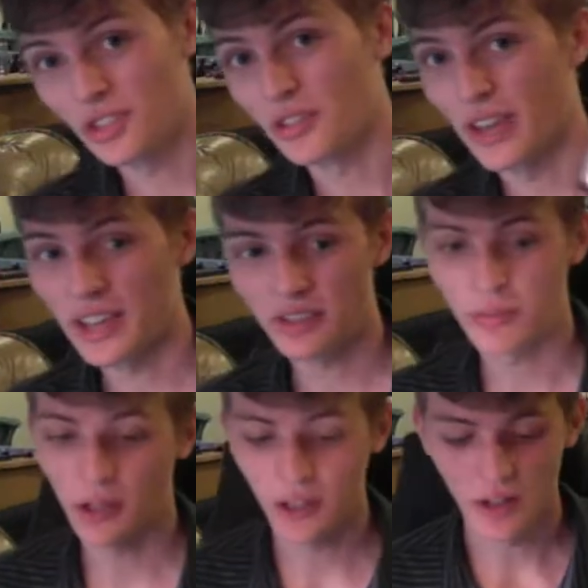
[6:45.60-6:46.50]
of
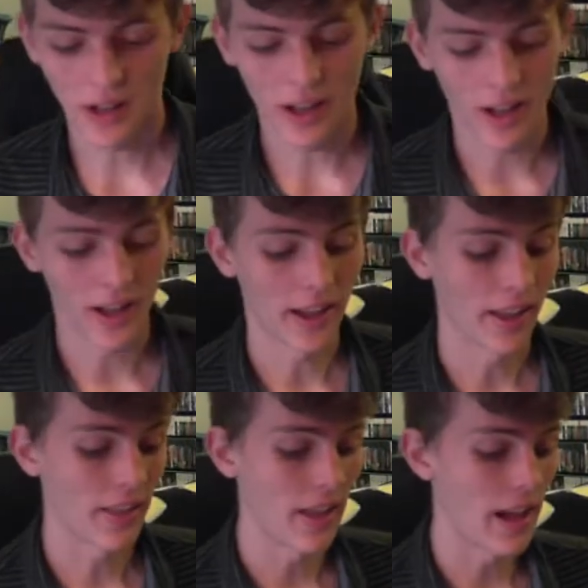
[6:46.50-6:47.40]
Azkaban. I
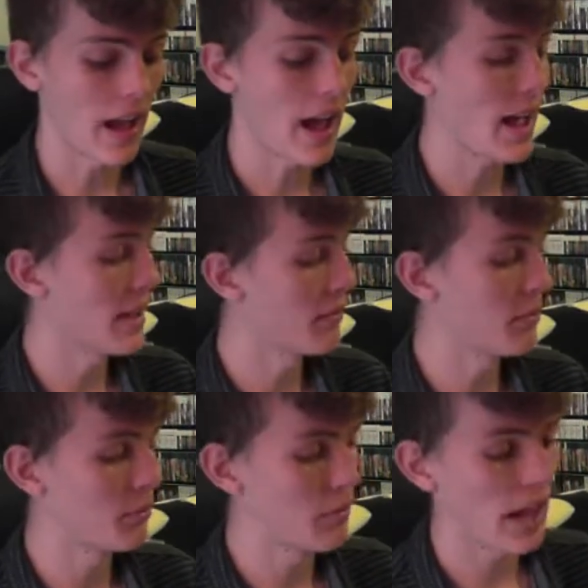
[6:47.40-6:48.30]

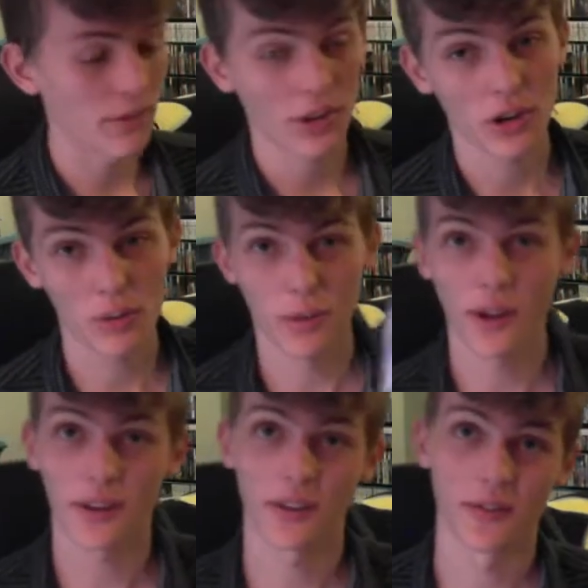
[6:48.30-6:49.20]
have Harry
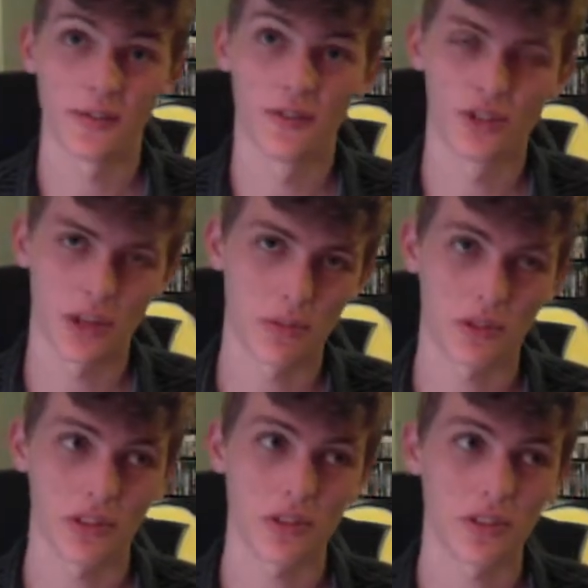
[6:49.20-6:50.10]
Potter, Chamber of
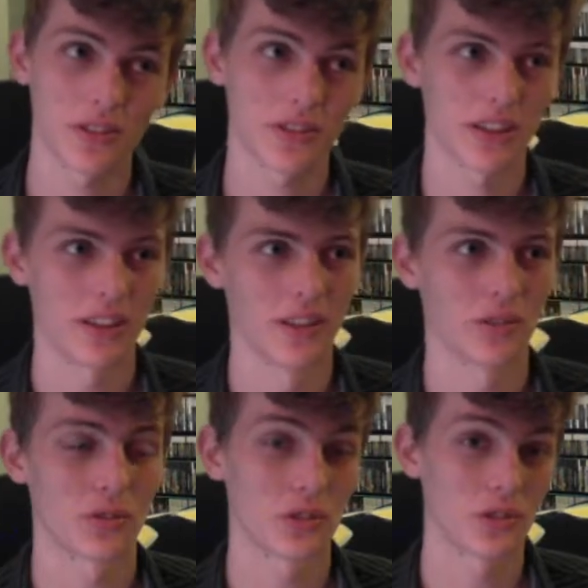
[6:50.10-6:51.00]
Secrets, and
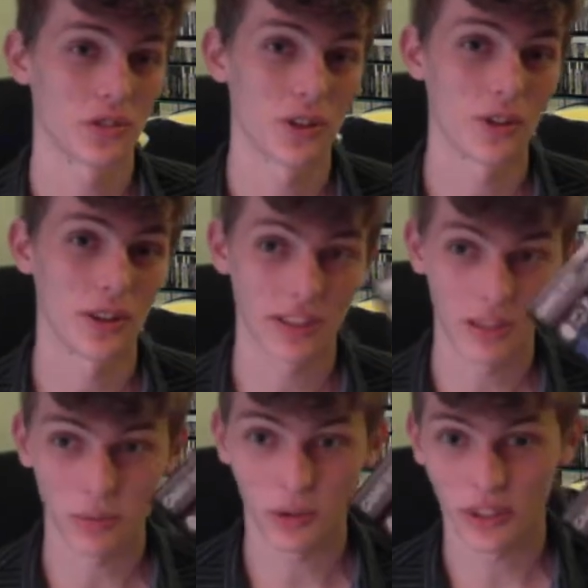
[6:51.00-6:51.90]
Sorcerer's Stone on
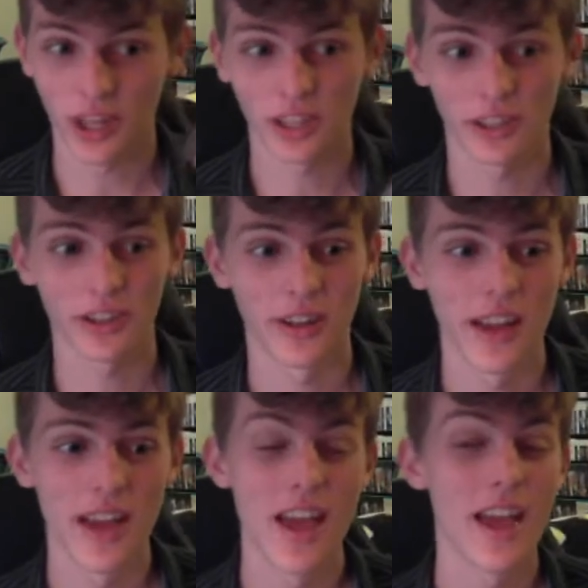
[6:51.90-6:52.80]
Game Boy Color,
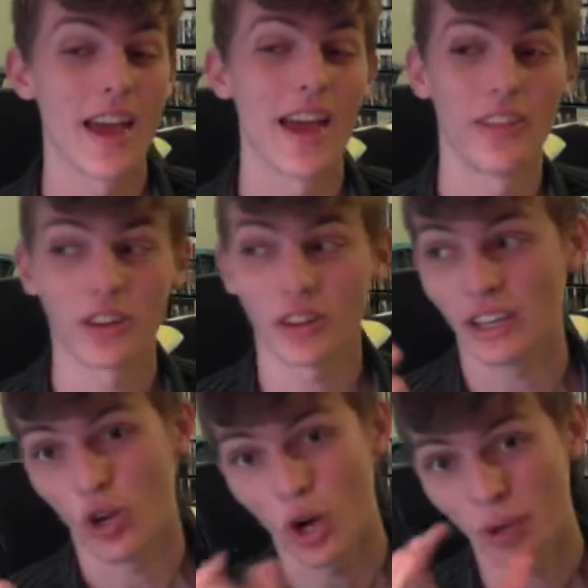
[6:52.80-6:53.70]
and they're
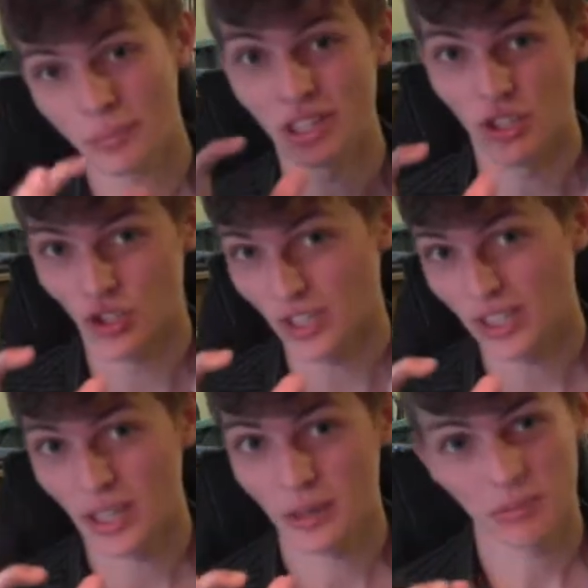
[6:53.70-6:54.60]
like RPG
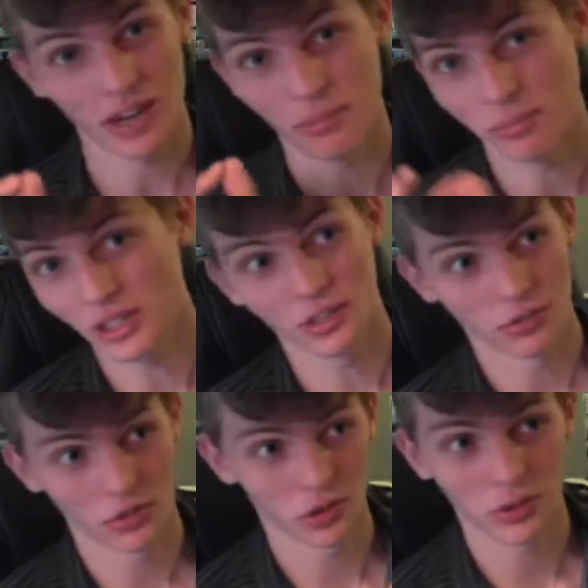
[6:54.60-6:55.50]
games, and I beat the
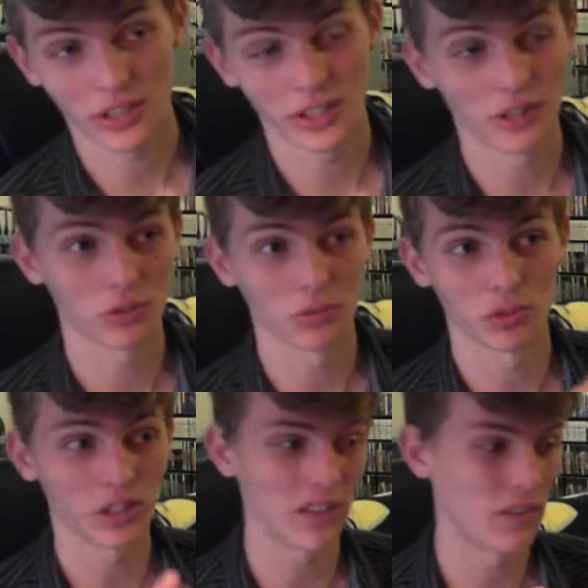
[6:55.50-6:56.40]
first one, and it was
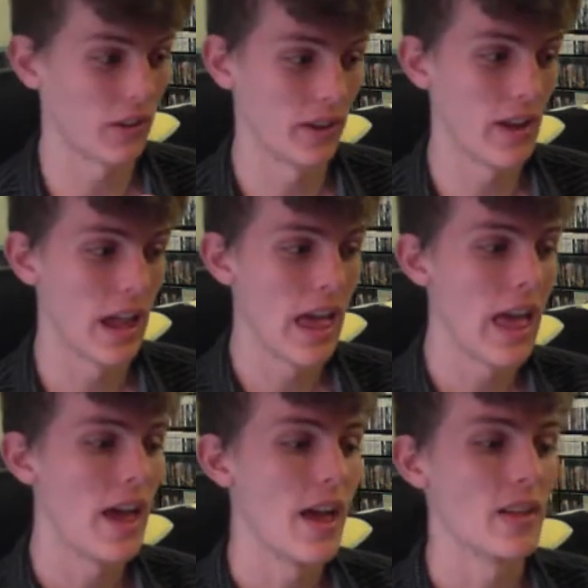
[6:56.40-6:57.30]
really fun.
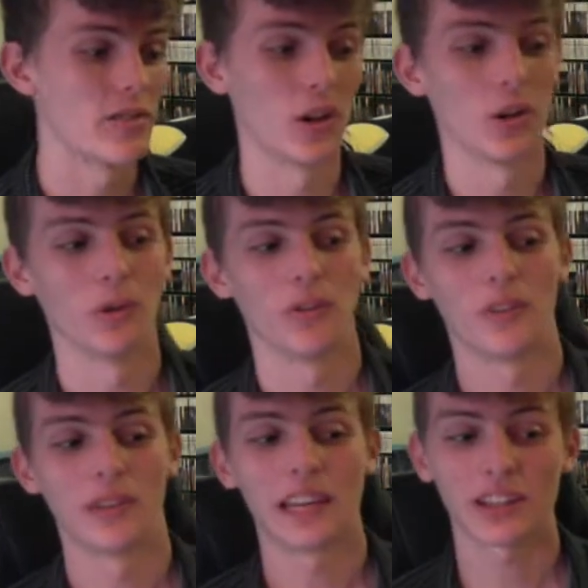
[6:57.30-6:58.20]
So
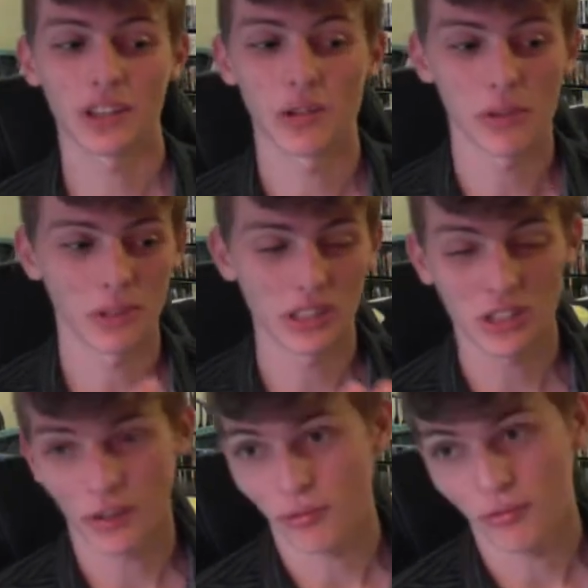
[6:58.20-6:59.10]
they actually released
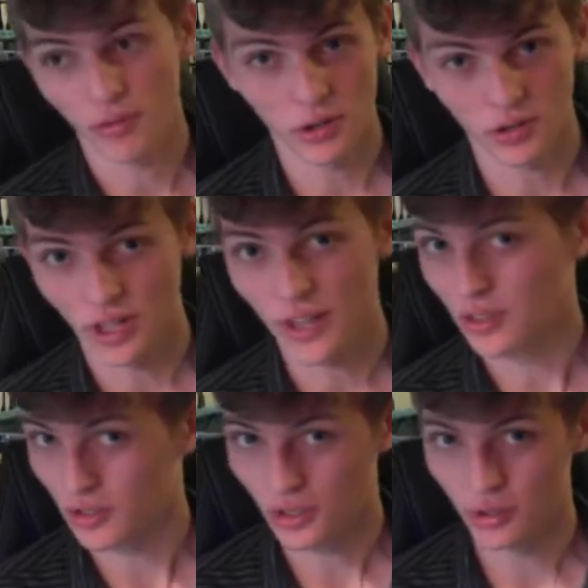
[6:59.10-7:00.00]
the first other
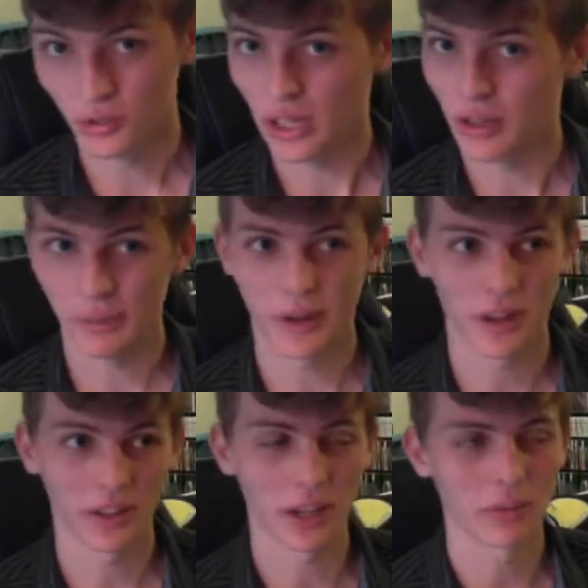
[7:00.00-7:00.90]
two Harry
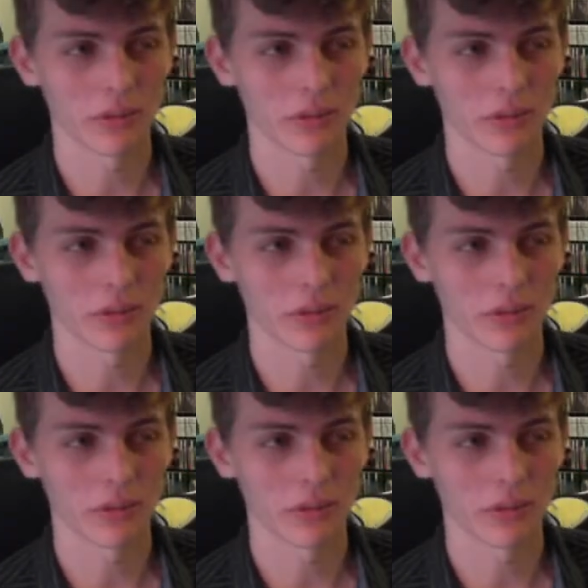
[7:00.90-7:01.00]
Potter games